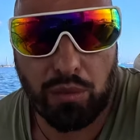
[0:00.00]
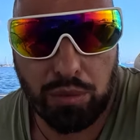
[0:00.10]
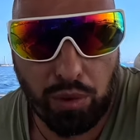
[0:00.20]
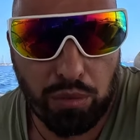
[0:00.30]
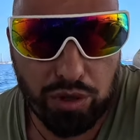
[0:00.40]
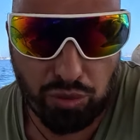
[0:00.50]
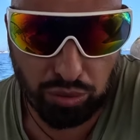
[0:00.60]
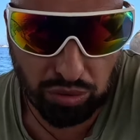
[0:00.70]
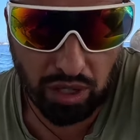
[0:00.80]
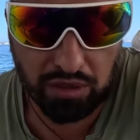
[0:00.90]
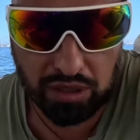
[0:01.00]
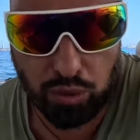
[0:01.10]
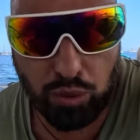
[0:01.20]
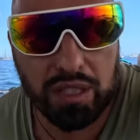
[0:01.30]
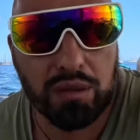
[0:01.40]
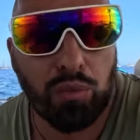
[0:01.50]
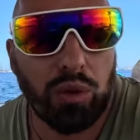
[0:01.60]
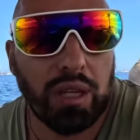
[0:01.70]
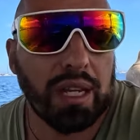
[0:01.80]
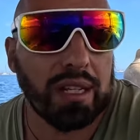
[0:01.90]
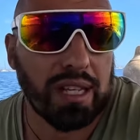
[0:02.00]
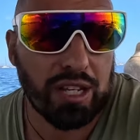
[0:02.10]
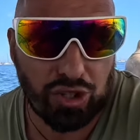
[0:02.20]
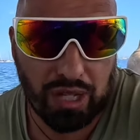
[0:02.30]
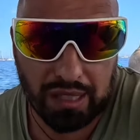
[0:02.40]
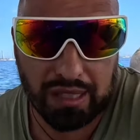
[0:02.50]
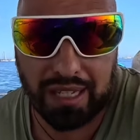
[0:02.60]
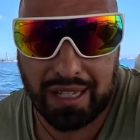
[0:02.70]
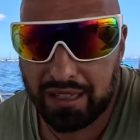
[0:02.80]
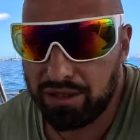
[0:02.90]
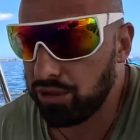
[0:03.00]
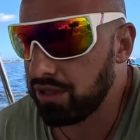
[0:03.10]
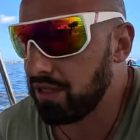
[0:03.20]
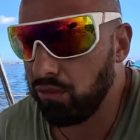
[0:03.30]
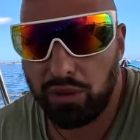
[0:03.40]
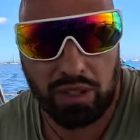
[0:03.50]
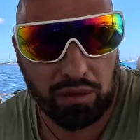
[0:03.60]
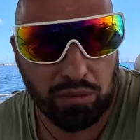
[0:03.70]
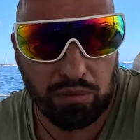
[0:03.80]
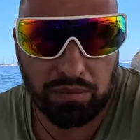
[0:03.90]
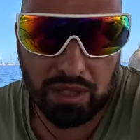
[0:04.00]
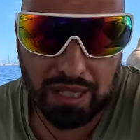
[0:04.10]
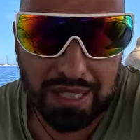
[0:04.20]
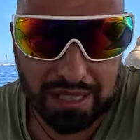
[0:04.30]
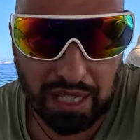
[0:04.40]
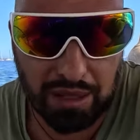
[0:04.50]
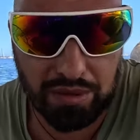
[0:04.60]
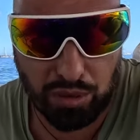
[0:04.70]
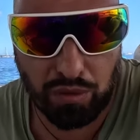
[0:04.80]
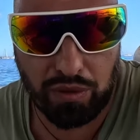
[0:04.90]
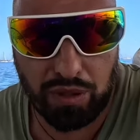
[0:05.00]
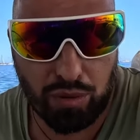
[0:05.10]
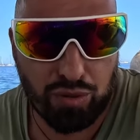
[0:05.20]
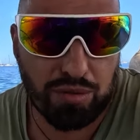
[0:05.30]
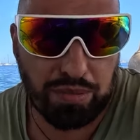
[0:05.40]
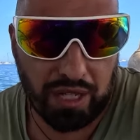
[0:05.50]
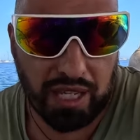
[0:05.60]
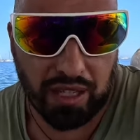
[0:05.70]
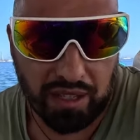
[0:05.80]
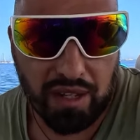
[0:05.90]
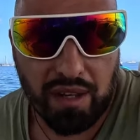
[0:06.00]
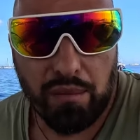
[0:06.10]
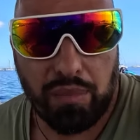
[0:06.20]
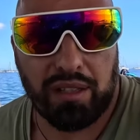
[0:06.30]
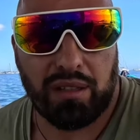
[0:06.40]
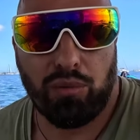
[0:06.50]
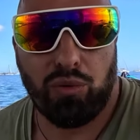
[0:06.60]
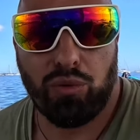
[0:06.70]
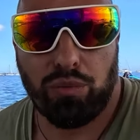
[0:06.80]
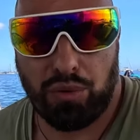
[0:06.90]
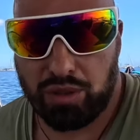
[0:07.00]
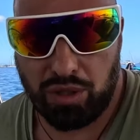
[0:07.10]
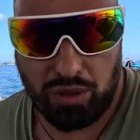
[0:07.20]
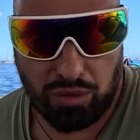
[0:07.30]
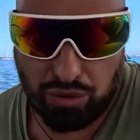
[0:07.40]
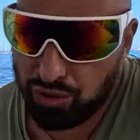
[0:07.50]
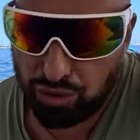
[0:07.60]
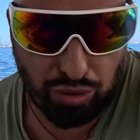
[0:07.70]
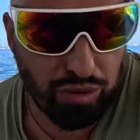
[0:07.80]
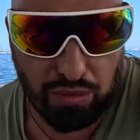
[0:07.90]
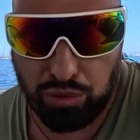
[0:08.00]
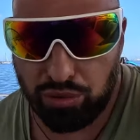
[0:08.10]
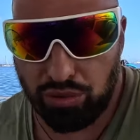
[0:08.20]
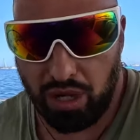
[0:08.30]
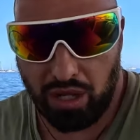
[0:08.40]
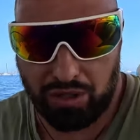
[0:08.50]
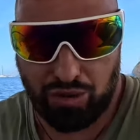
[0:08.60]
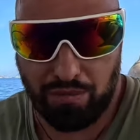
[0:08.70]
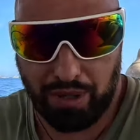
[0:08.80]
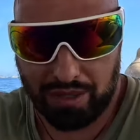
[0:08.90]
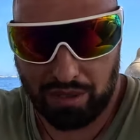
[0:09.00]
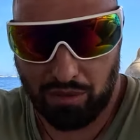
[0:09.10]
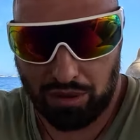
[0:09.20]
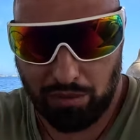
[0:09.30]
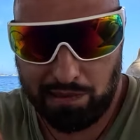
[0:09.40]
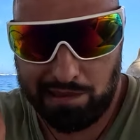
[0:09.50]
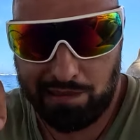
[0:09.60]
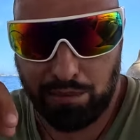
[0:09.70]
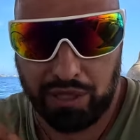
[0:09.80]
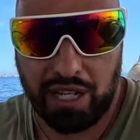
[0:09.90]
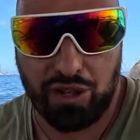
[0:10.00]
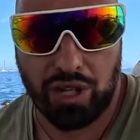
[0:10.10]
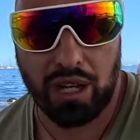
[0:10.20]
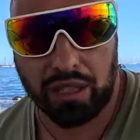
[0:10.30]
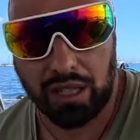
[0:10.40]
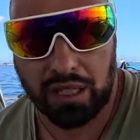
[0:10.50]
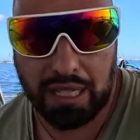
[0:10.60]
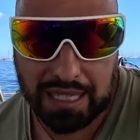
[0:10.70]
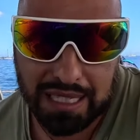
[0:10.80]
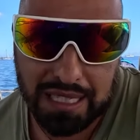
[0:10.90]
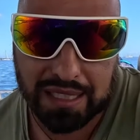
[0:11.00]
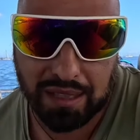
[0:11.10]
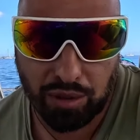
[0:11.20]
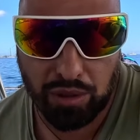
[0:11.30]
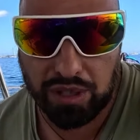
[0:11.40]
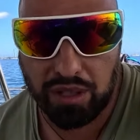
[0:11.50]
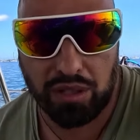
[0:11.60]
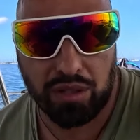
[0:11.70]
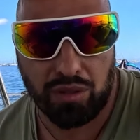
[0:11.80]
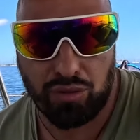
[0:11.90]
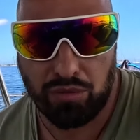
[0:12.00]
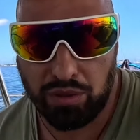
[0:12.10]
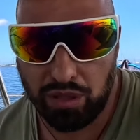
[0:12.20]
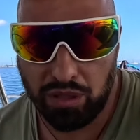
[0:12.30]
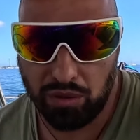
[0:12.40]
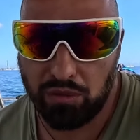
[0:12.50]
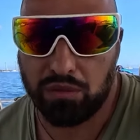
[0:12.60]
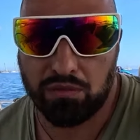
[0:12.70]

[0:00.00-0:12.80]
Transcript: We inserted this tube, especially since it's a standard one from the factory. You've probably already consumed it. Just cut a bit off the champagne and seal